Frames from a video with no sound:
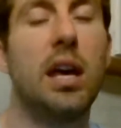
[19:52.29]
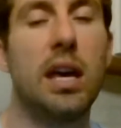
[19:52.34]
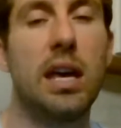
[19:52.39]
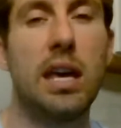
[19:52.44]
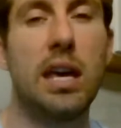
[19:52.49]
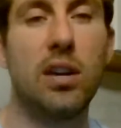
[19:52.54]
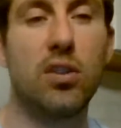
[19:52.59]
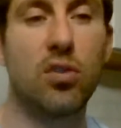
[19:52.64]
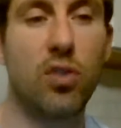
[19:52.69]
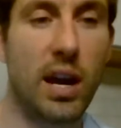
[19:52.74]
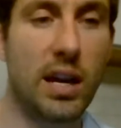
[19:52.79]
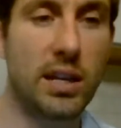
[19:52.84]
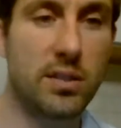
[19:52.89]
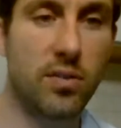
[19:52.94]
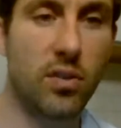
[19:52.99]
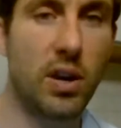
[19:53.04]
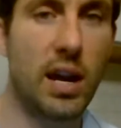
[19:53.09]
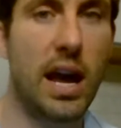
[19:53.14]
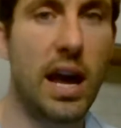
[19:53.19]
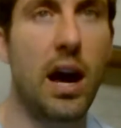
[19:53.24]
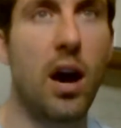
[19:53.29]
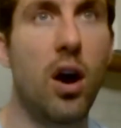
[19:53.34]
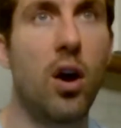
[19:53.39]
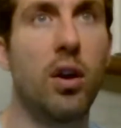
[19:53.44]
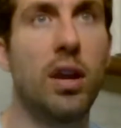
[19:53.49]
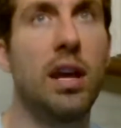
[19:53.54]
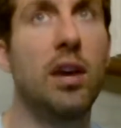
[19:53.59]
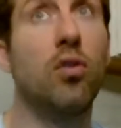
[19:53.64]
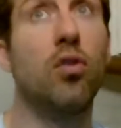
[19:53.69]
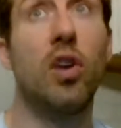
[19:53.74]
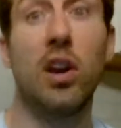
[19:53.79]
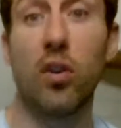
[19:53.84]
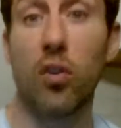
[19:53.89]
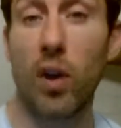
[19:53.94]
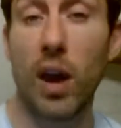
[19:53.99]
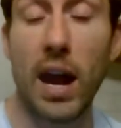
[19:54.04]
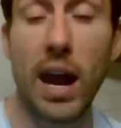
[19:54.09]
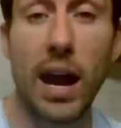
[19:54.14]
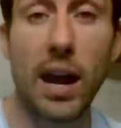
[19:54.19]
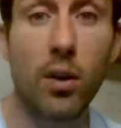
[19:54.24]
He transferred out. Henry
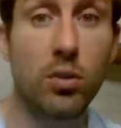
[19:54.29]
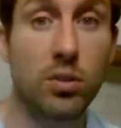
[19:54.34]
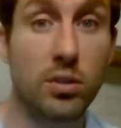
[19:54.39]
Gray,